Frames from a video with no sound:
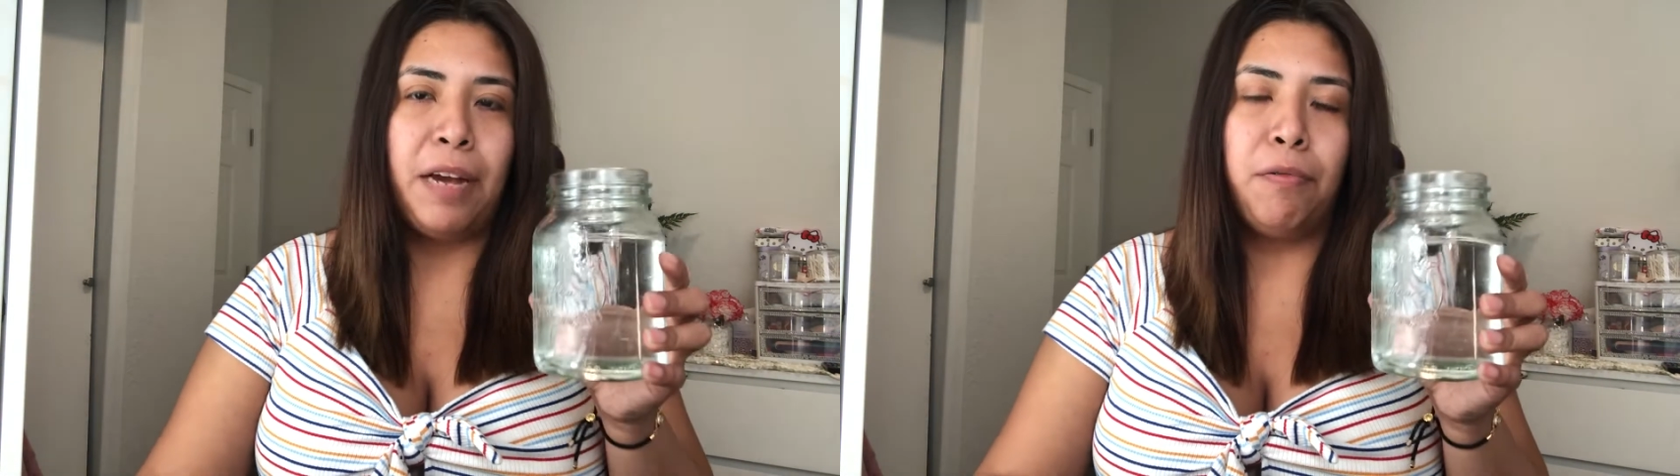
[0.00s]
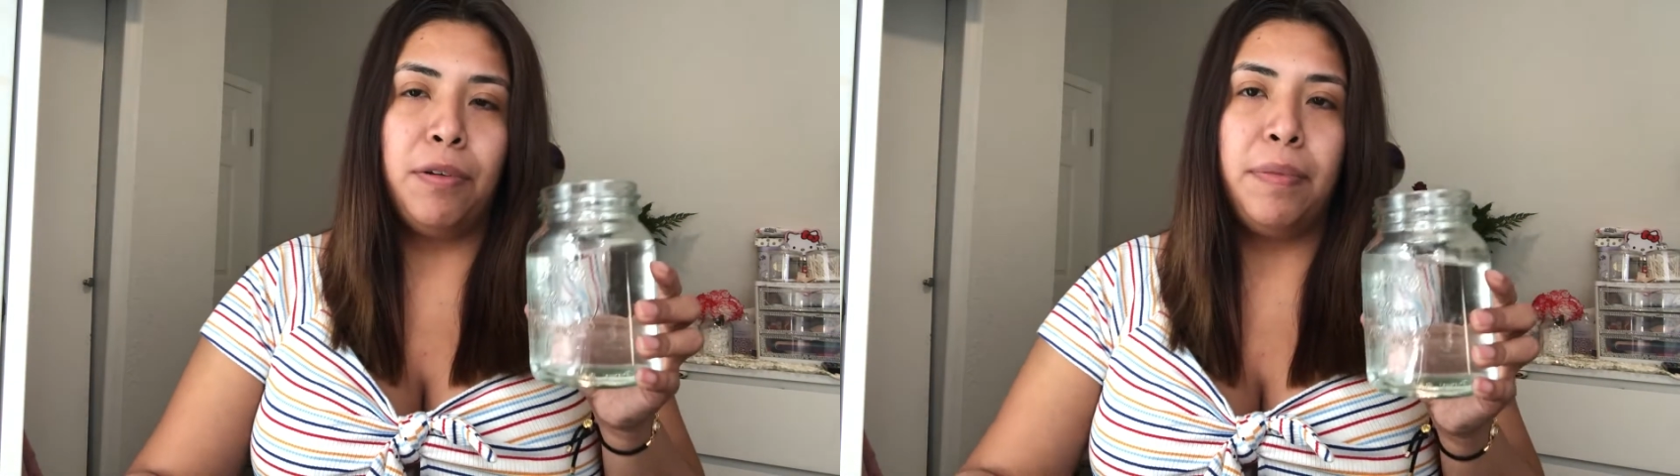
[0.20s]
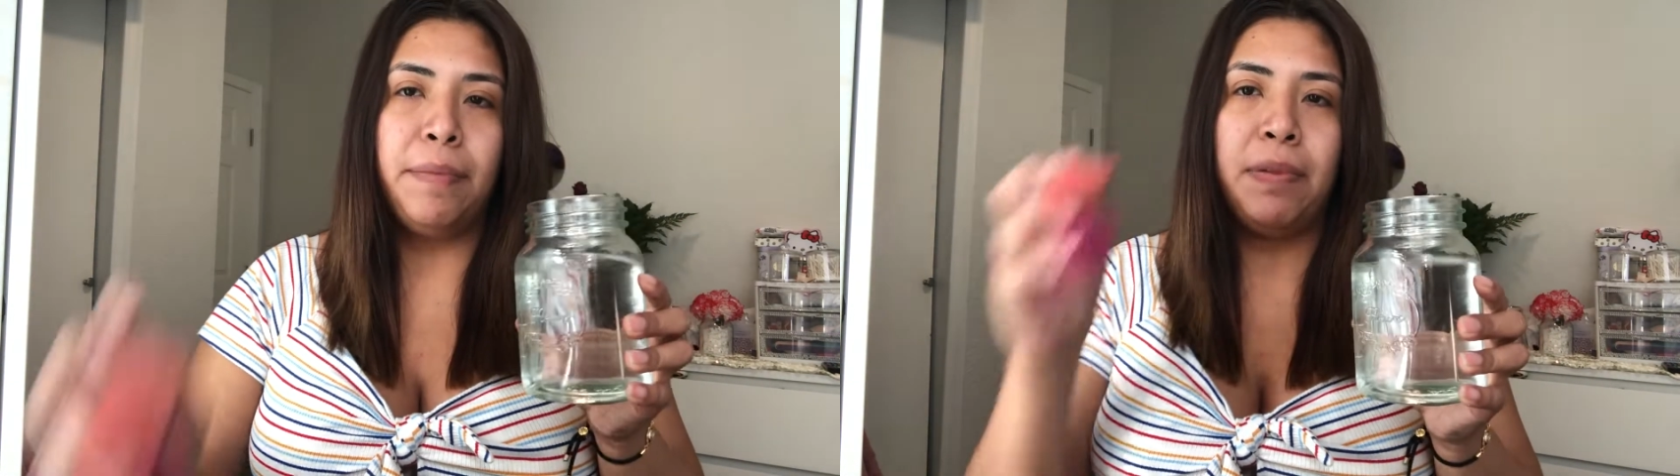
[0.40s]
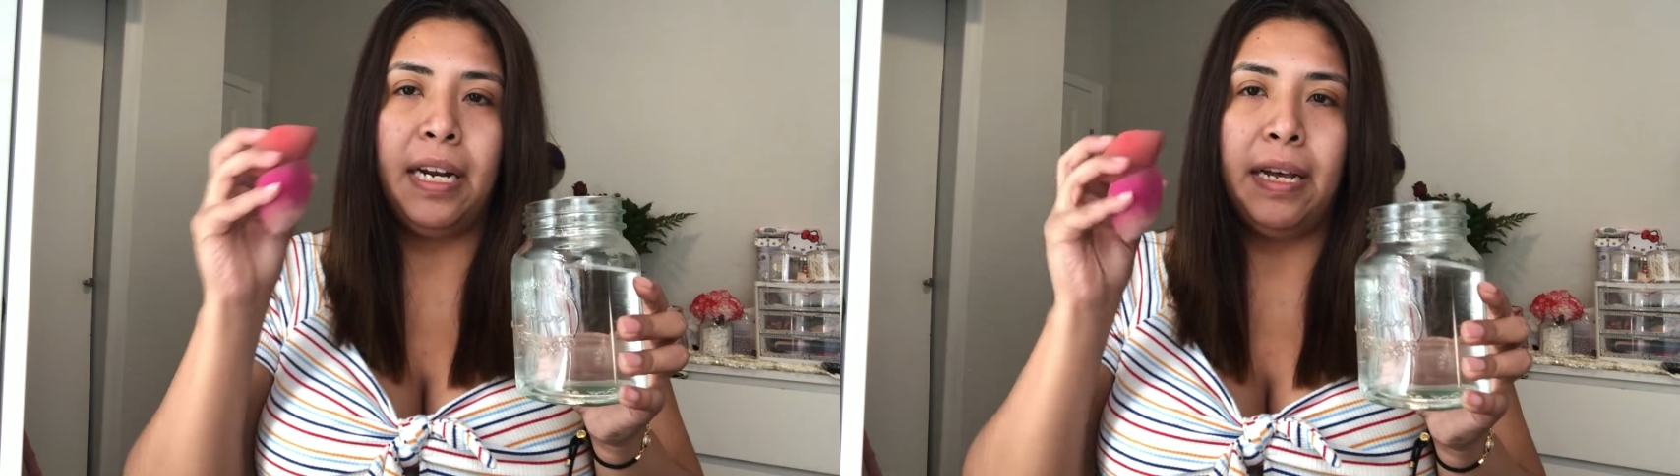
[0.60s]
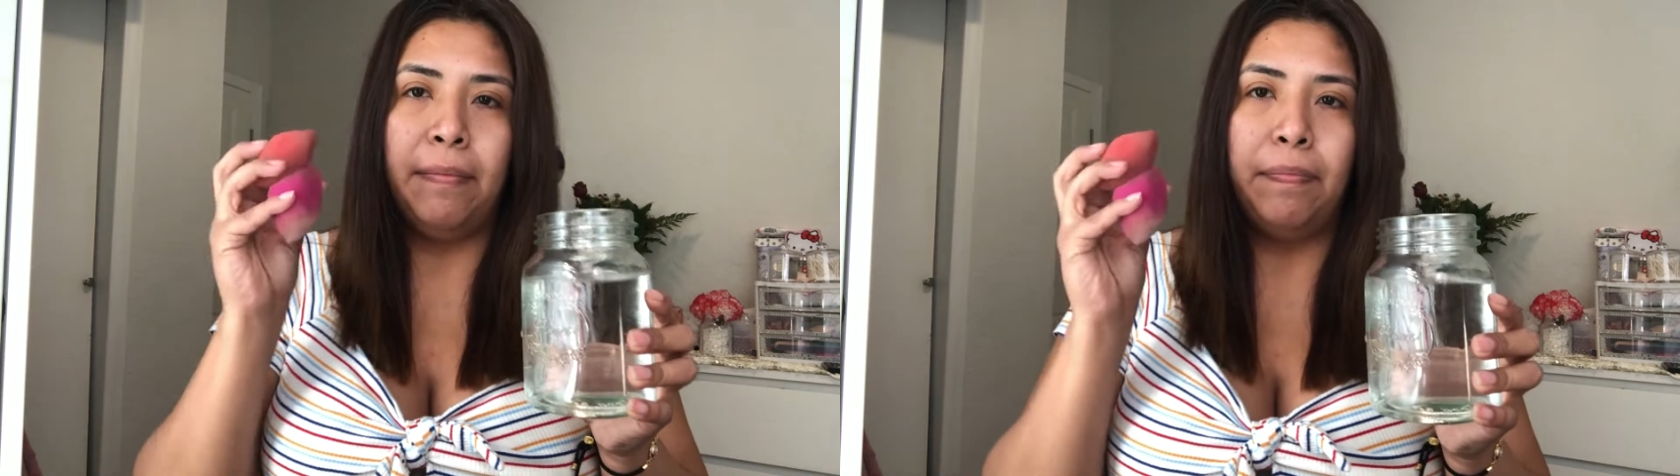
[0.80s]
I will be
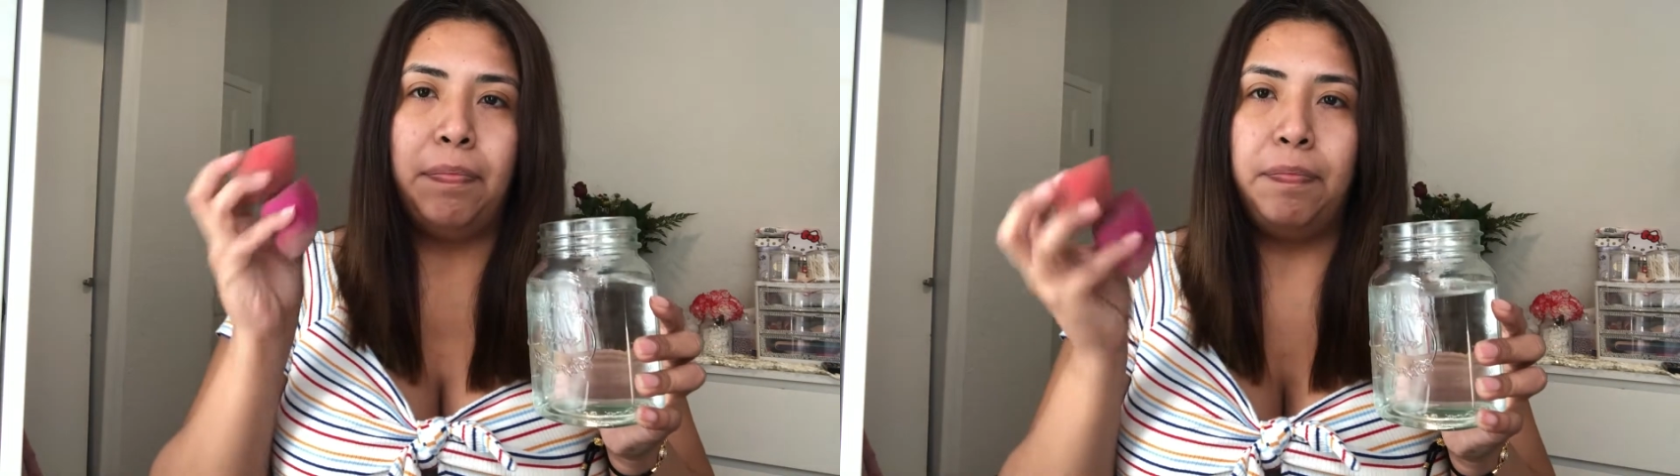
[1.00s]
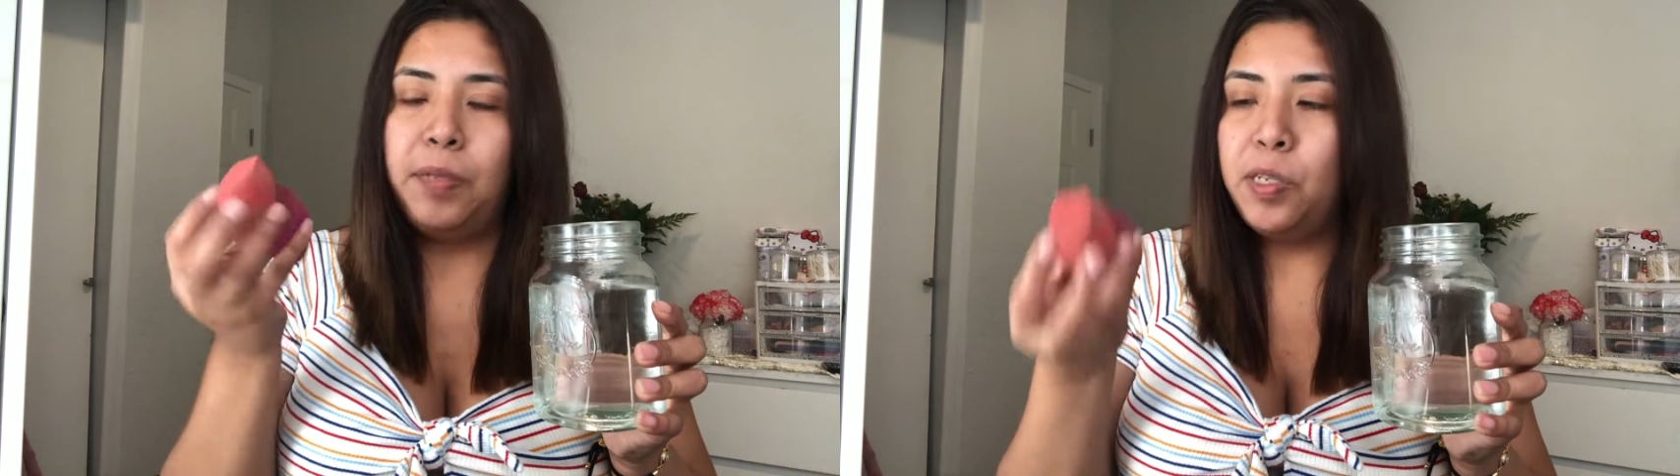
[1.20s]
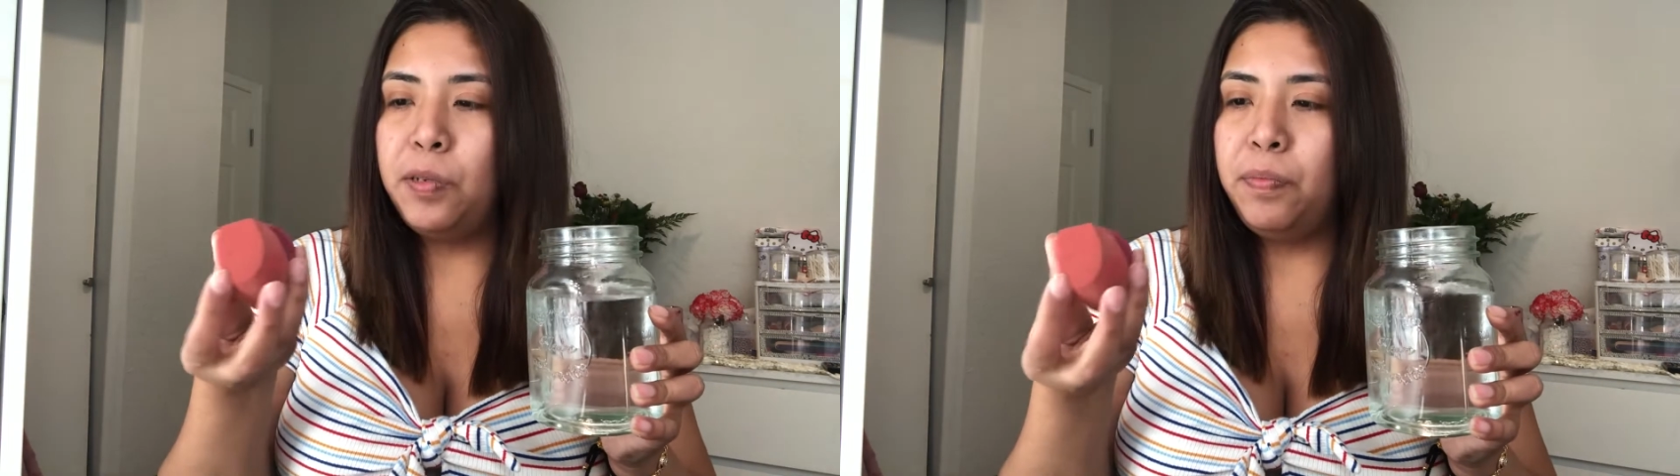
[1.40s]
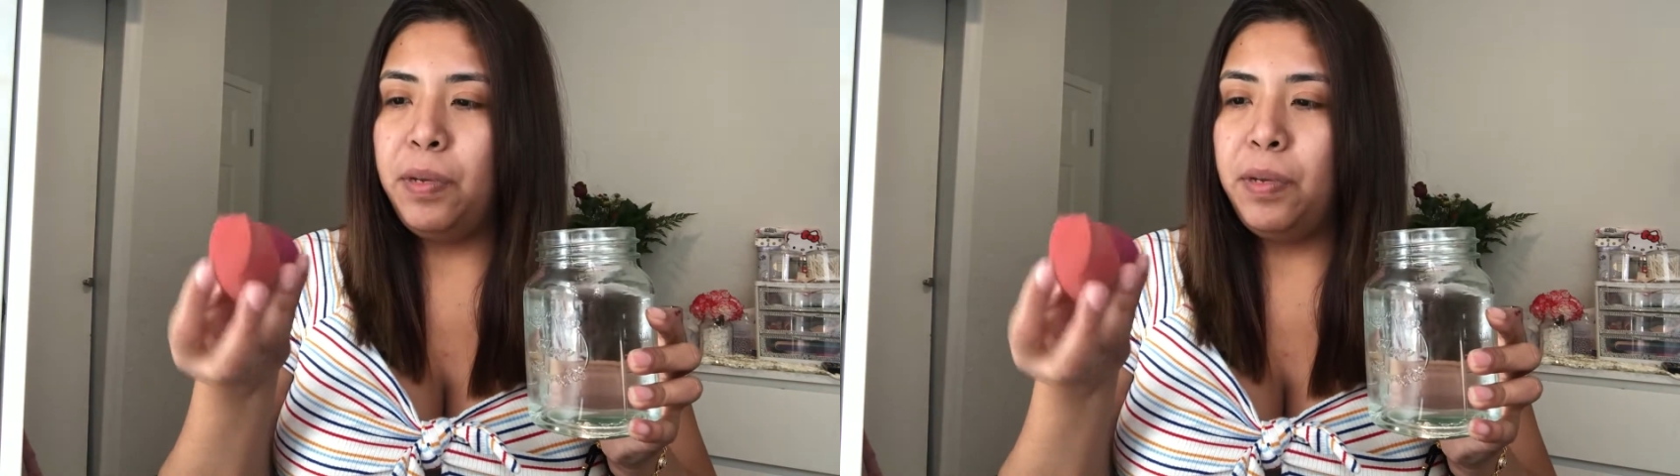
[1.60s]
putting two